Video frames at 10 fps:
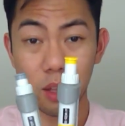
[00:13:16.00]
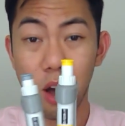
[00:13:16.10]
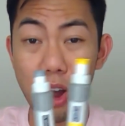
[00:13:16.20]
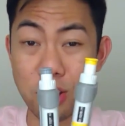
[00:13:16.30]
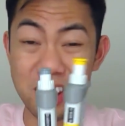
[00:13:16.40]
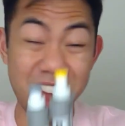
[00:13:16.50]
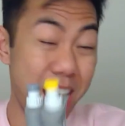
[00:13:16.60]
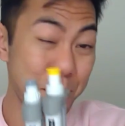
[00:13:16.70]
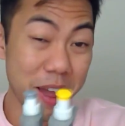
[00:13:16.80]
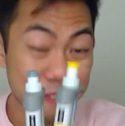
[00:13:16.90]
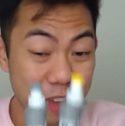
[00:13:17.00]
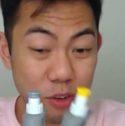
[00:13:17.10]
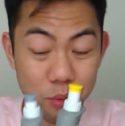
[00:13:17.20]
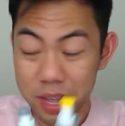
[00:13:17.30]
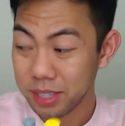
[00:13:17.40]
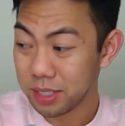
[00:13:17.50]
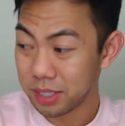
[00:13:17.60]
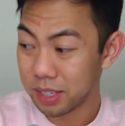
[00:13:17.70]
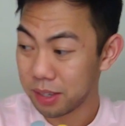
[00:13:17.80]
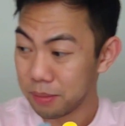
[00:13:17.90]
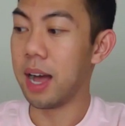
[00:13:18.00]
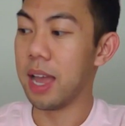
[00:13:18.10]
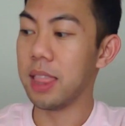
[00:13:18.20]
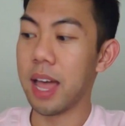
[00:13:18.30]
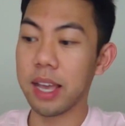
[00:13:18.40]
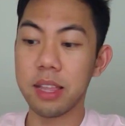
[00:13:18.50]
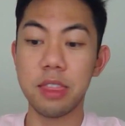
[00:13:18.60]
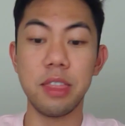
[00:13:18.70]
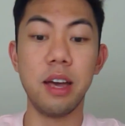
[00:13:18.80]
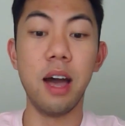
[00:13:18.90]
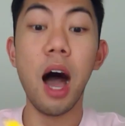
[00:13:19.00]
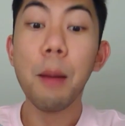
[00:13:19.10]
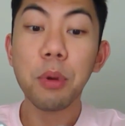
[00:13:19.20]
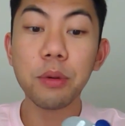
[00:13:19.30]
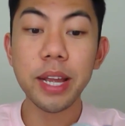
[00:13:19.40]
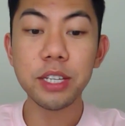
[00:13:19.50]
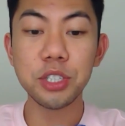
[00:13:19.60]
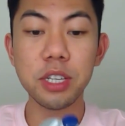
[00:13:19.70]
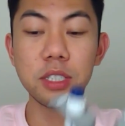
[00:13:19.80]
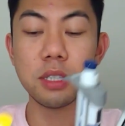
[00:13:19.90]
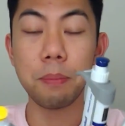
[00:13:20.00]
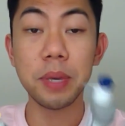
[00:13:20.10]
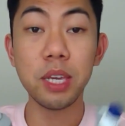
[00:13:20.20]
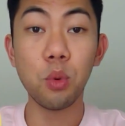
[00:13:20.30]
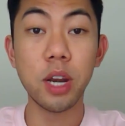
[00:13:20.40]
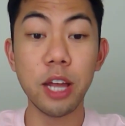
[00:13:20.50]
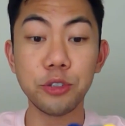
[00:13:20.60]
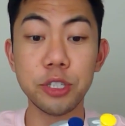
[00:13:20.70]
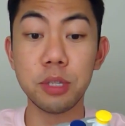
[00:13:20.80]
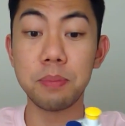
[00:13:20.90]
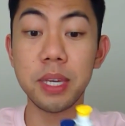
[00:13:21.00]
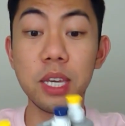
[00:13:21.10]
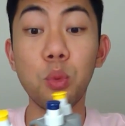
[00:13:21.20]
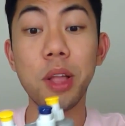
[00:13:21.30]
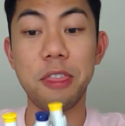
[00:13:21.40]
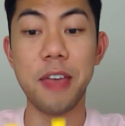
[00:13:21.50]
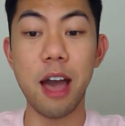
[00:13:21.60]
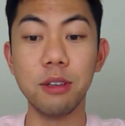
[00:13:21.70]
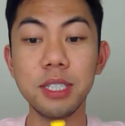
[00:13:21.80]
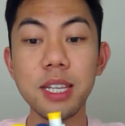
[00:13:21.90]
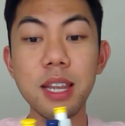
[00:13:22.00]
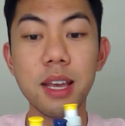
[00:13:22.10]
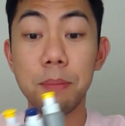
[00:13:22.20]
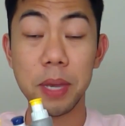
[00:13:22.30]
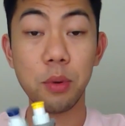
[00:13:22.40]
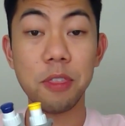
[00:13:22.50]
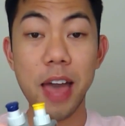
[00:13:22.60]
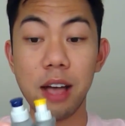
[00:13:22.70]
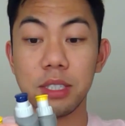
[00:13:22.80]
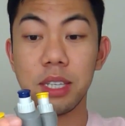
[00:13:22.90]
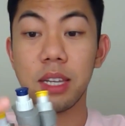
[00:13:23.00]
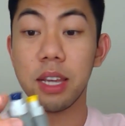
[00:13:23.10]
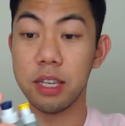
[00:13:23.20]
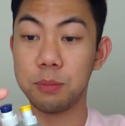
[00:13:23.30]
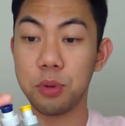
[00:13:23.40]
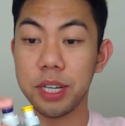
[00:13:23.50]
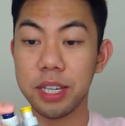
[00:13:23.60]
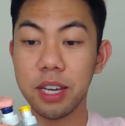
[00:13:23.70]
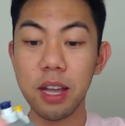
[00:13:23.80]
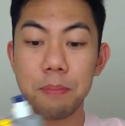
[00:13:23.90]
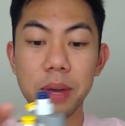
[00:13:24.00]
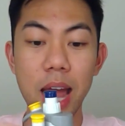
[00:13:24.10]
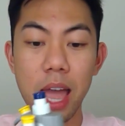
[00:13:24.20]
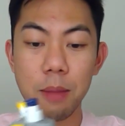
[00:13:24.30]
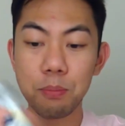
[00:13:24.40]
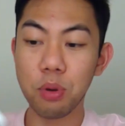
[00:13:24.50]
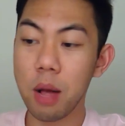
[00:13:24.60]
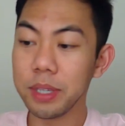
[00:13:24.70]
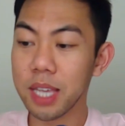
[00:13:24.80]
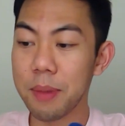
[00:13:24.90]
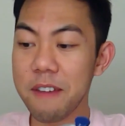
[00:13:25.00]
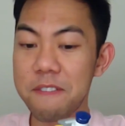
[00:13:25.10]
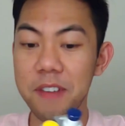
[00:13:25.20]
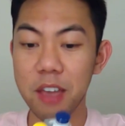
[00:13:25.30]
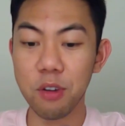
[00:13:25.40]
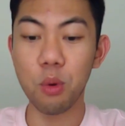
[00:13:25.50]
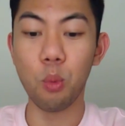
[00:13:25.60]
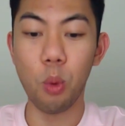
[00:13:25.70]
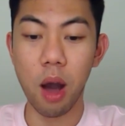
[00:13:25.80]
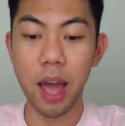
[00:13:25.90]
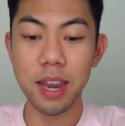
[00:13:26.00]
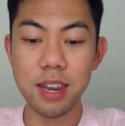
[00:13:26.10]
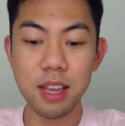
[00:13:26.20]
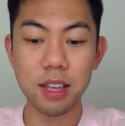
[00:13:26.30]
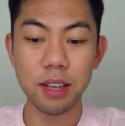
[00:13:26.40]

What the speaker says: are not my favorite ones. I like the upper ranges, the P100 to P1000. The P1000 is pretty good, but I'd probably say my favorite one